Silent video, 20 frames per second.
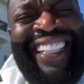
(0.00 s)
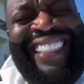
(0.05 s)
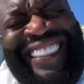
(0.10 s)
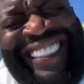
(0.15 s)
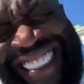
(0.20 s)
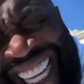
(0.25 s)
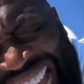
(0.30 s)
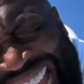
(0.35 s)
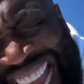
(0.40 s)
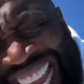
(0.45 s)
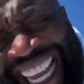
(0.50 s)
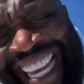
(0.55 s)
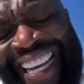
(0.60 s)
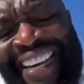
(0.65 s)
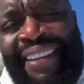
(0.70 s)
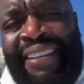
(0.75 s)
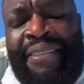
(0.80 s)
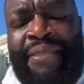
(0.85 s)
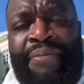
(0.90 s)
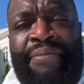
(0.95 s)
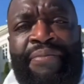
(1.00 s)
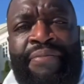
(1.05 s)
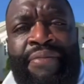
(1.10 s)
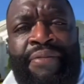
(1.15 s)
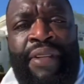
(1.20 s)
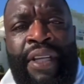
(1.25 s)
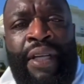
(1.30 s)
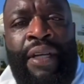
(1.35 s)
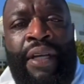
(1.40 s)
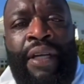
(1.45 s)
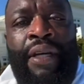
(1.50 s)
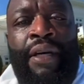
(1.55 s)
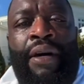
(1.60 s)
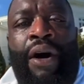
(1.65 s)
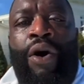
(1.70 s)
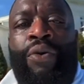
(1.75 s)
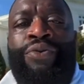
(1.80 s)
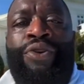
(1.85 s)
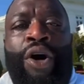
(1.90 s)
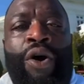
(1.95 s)
Damn!
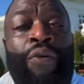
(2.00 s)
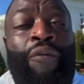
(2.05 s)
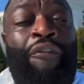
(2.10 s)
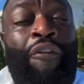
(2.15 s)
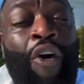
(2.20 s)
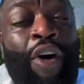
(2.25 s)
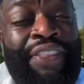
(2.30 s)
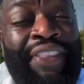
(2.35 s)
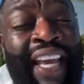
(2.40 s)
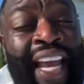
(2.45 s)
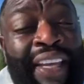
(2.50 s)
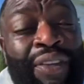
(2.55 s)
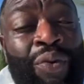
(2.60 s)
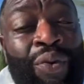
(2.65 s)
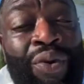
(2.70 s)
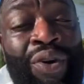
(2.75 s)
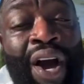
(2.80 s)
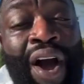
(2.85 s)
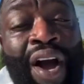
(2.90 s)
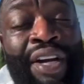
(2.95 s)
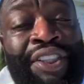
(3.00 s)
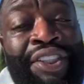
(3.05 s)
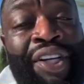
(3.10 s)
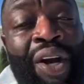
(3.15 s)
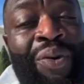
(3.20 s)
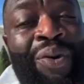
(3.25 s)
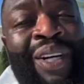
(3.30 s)
Oh no, 4th annual car show?